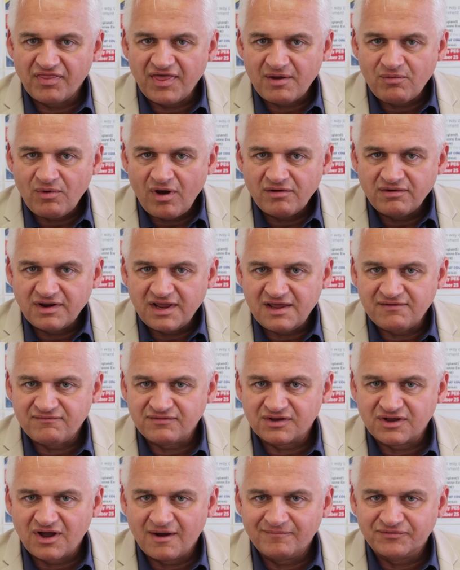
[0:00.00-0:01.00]
They won't
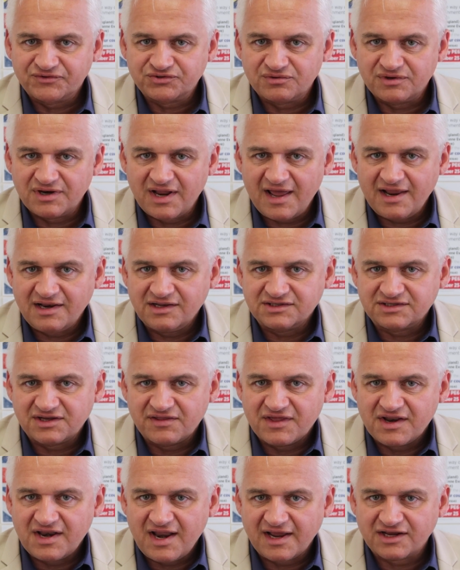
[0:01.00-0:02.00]
even come to an end
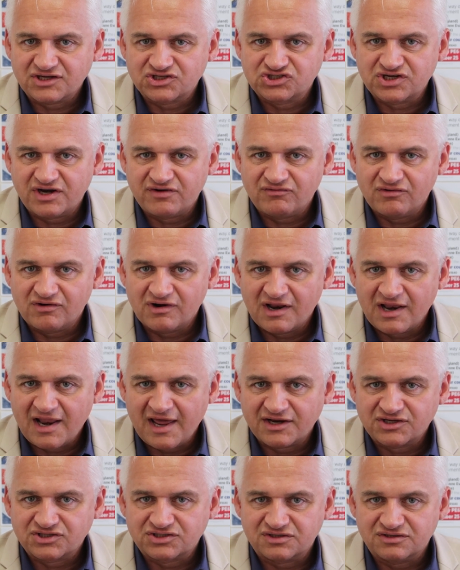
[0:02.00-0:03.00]
at the next general
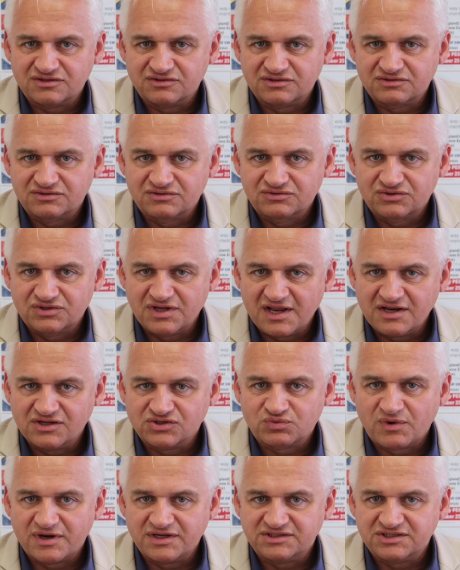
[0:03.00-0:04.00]
election
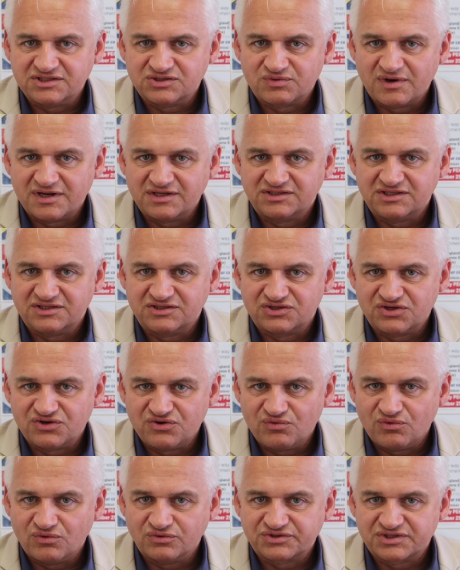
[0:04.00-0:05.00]
in
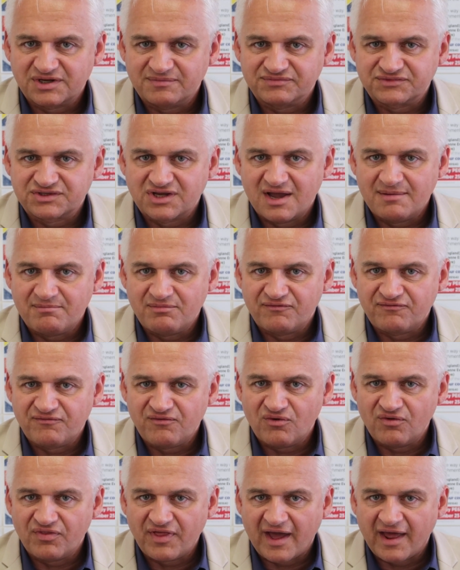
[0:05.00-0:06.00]
2022 or sometime
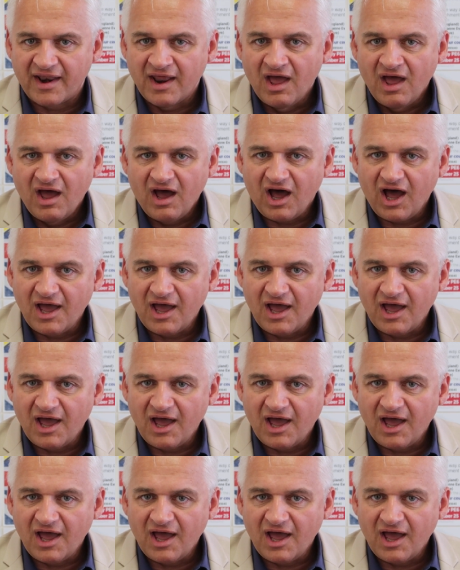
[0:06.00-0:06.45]
before that.